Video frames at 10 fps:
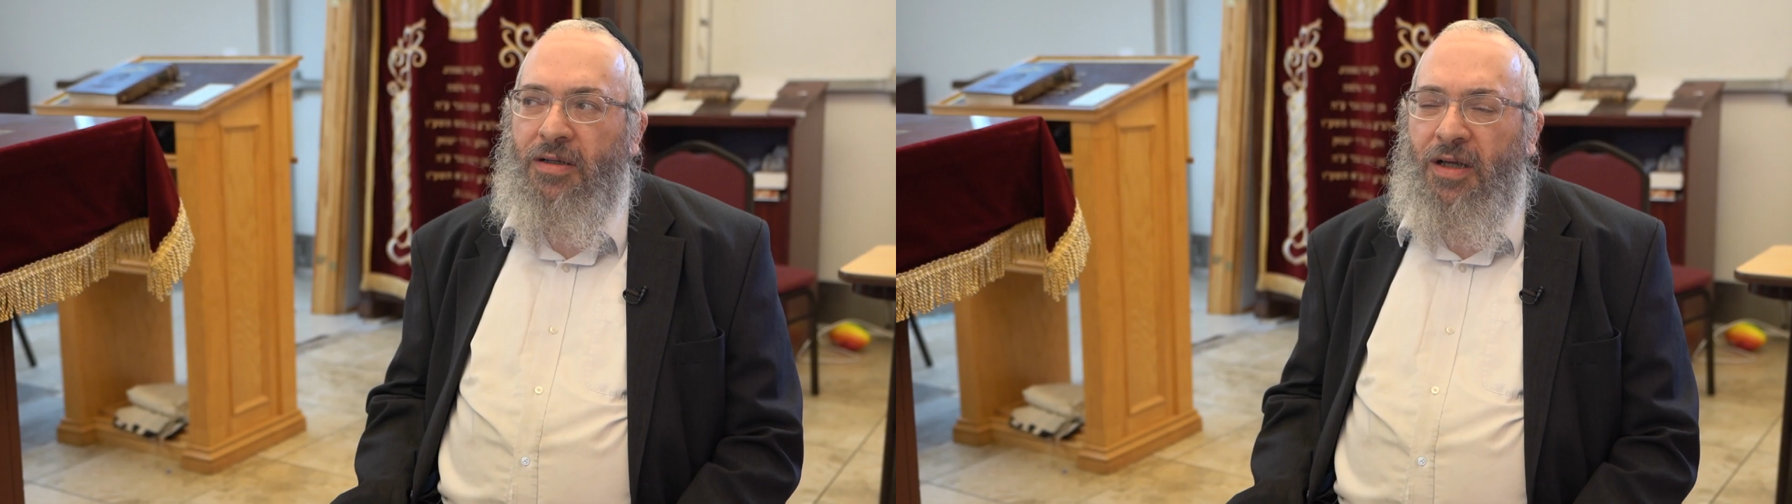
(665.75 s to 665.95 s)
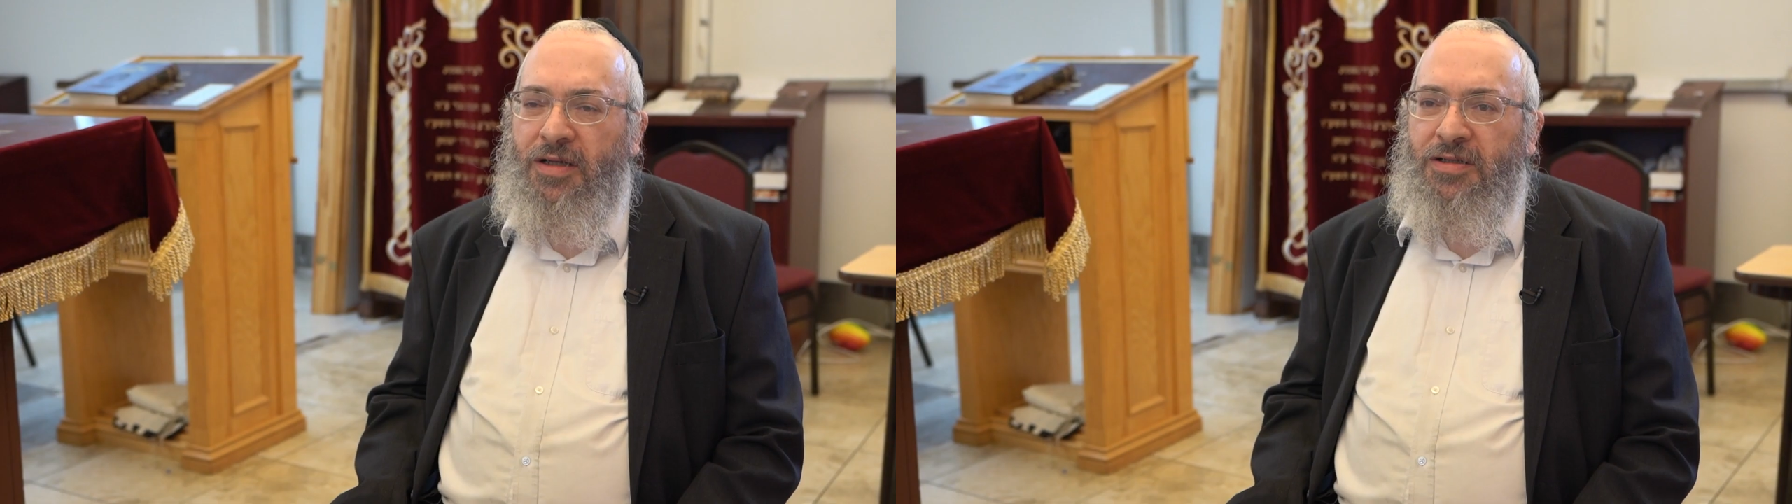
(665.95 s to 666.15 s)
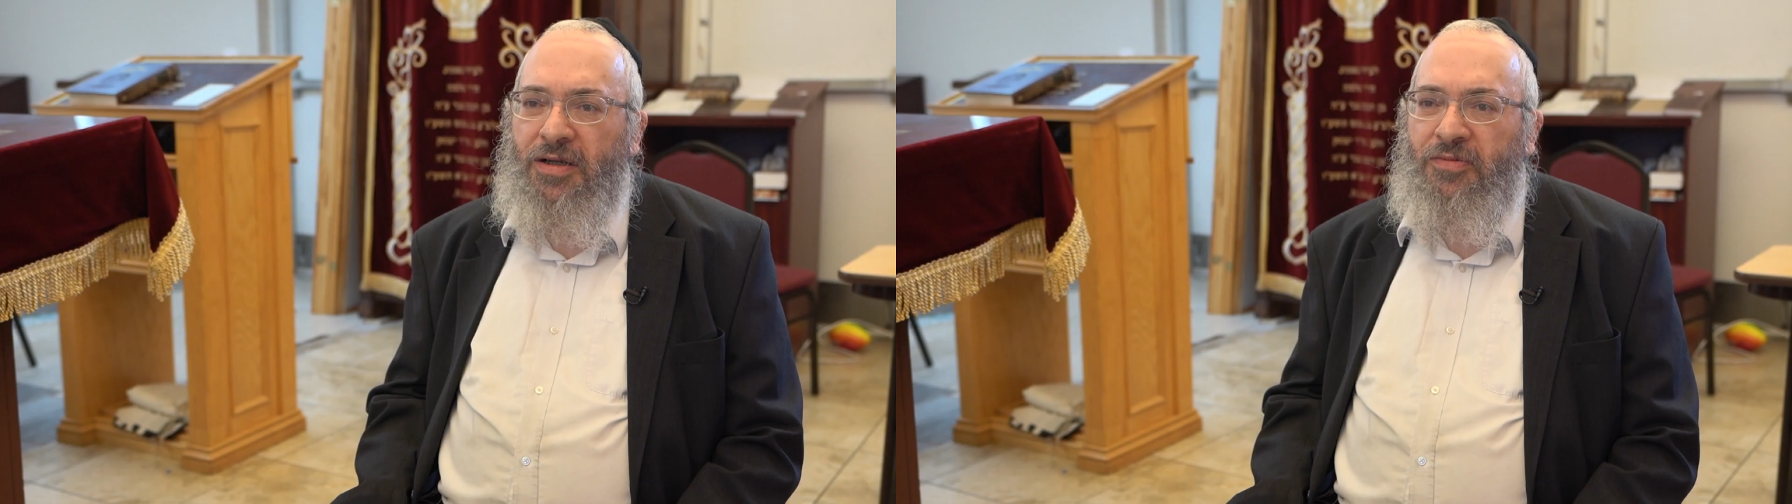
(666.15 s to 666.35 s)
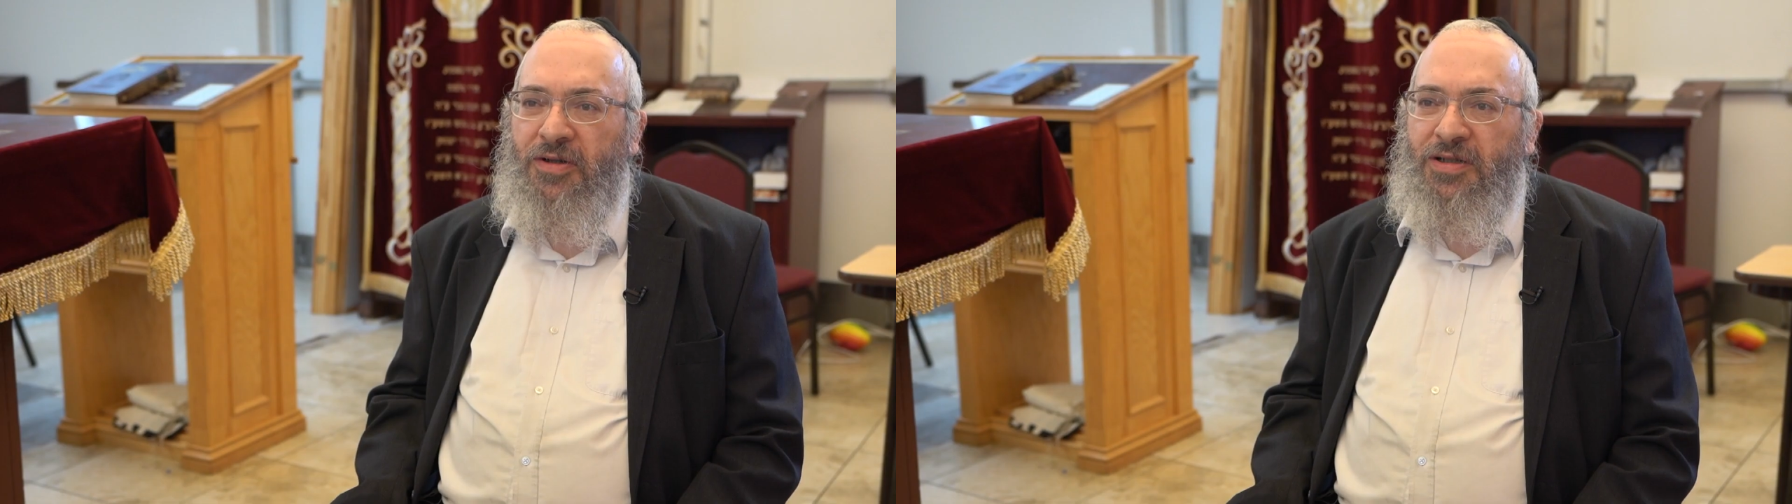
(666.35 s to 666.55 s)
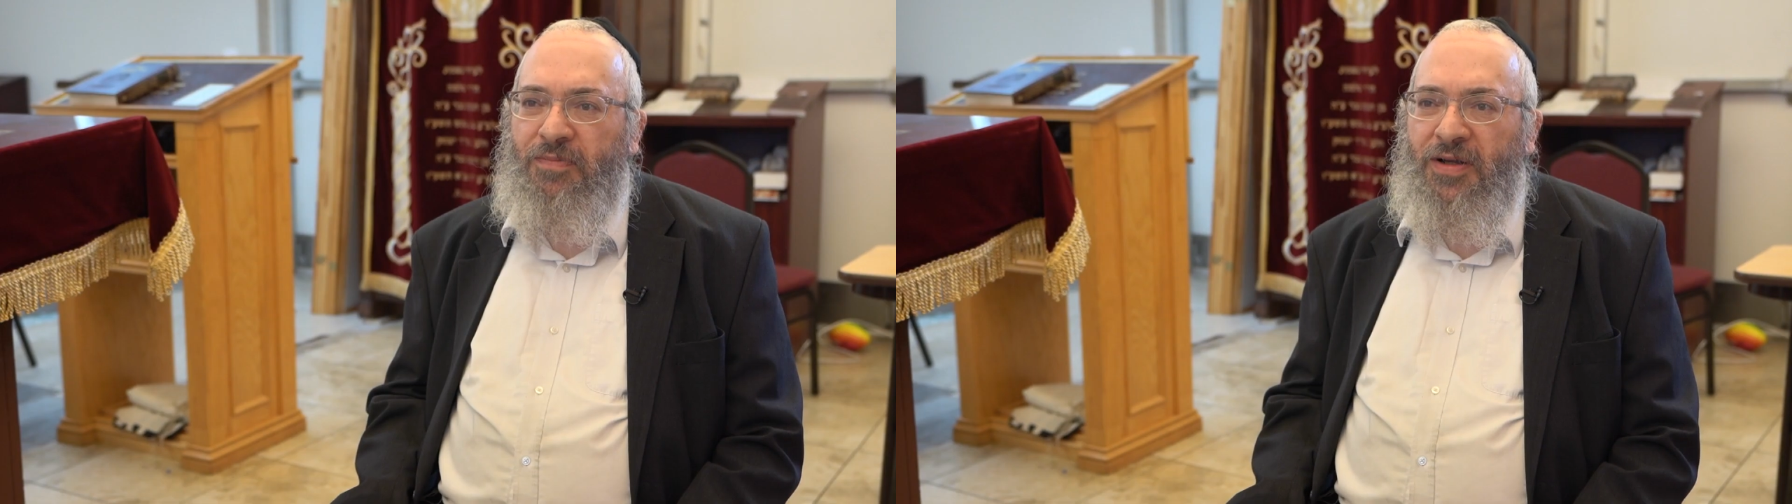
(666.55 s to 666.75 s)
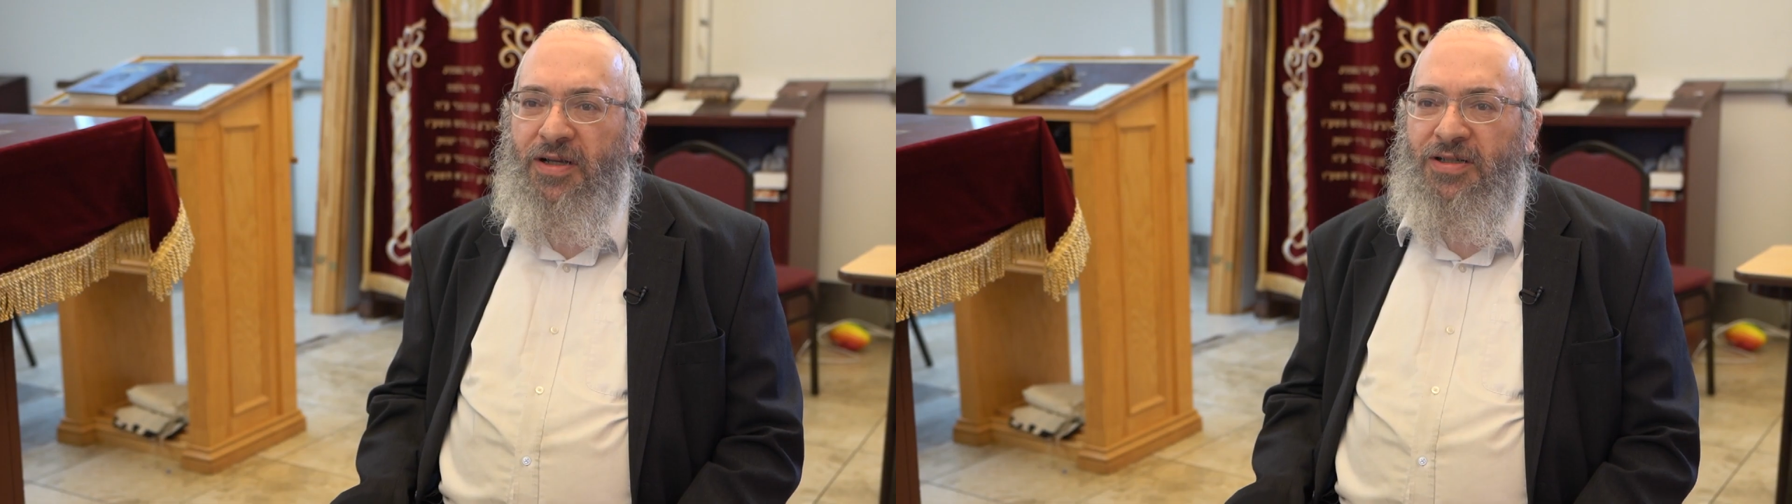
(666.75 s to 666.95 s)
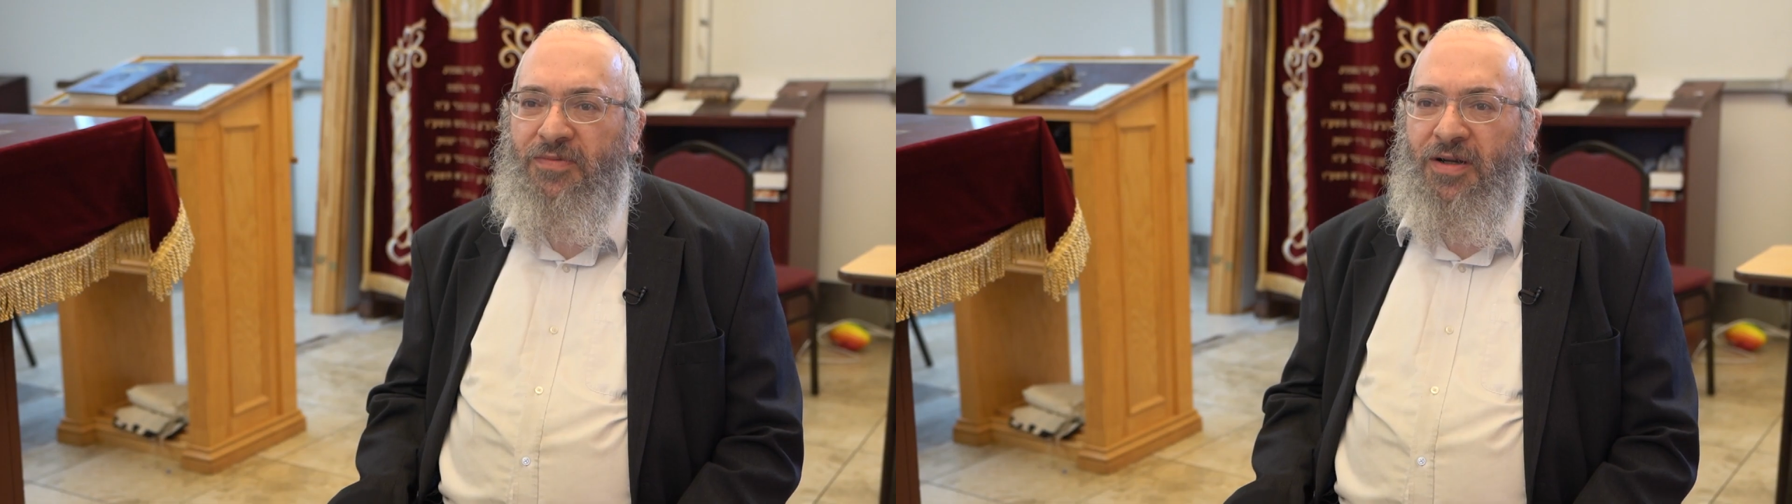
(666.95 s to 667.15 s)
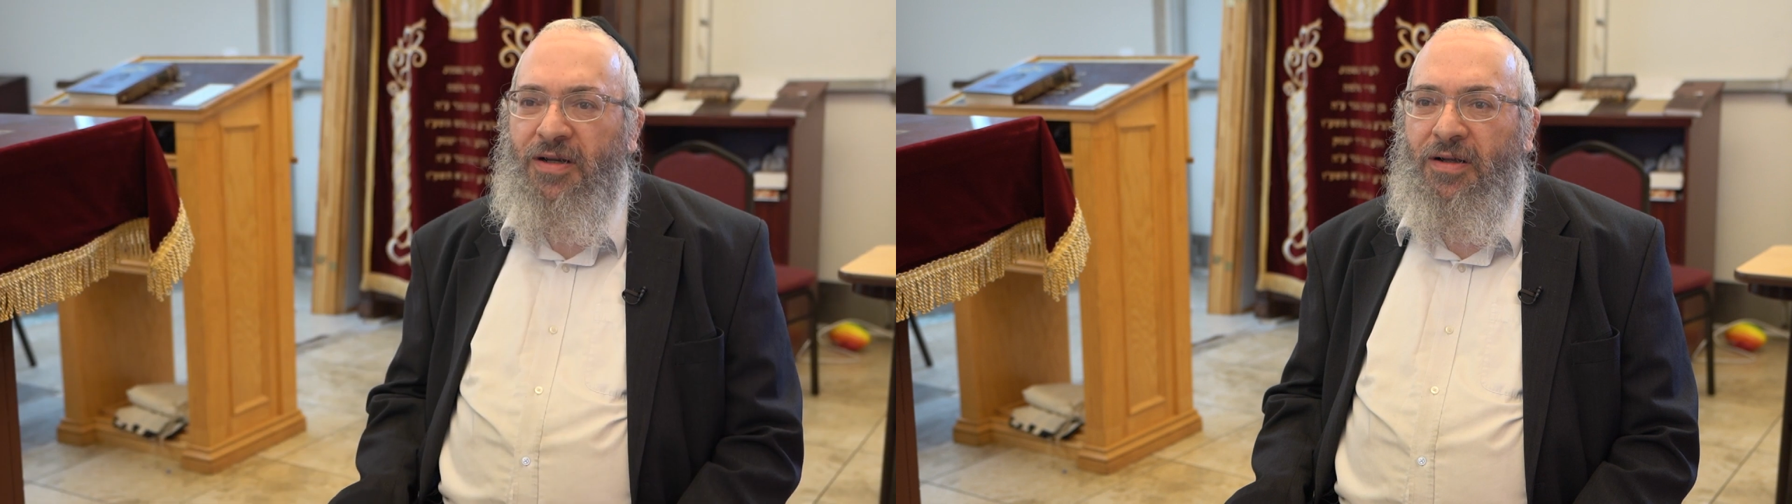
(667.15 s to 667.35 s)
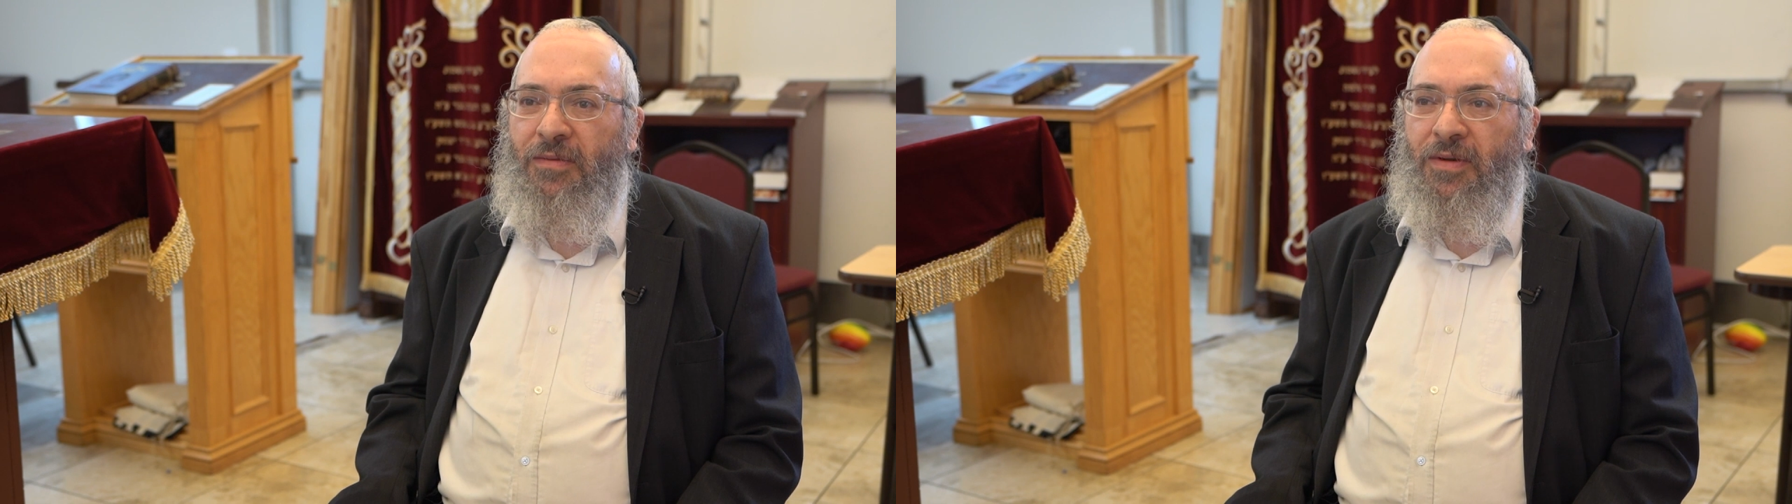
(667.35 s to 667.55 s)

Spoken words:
Gateshead was a place where